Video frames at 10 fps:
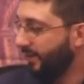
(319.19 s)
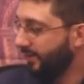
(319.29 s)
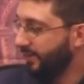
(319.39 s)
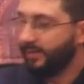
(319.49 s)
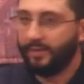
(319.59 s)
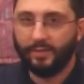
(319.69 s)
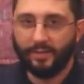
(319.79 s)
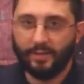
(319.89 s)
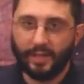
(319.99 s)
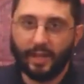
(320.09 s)
you know?
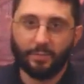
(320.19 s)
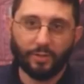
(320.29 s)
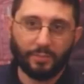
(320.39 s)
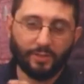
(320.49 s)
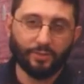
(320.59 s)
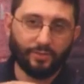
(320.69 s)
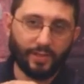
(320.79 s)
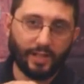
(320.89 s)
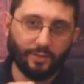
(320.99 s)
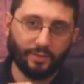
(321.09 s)
And I'm going to be doing a
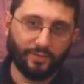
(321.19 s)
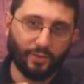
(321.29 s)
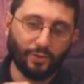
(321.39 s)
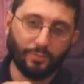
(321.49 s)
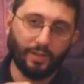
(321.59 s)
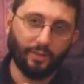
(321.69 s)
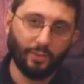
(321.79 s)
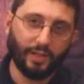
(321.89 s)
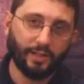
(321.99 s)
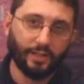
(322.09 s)
video in the future, by the
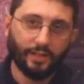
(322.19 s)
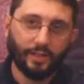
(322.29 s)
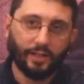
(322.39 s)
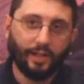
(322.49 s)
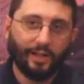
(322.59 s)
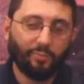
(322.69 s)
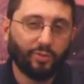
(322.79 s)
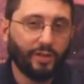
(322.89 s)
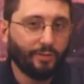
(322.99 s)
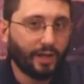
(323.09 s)
way, uh,
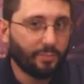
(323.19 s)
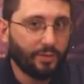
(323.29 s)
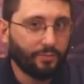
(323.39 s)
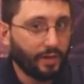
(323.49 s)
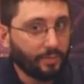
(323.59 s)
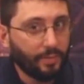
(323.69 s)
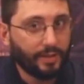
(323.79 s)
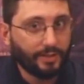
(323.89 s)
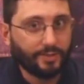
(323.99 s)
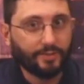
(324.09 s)
pre-Ruckman
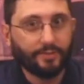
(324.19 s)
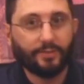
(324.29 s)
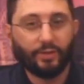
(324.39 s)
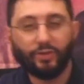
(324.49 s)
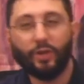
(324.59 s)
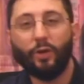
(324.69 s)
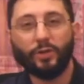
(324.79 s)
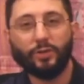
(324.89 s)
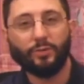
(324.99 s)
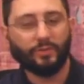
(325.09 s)
Ruckmanites, to show
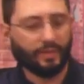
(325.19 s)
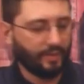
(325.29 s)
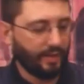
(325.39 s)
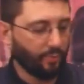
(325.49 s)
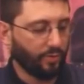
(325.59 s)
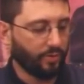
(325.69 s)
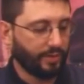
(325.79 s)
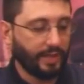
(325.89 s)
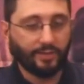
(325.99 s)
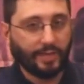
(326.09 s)
you that there were
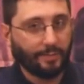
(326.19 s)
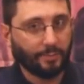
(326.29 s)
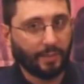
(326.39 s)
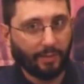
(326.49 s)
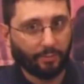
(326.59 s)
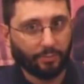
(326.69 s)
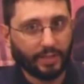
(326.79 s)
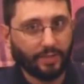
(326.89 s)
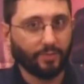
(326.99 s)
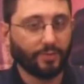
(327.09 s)
King James Bible
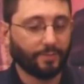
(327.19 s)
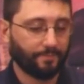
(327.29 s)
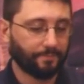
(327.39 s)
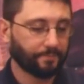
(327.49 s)
believers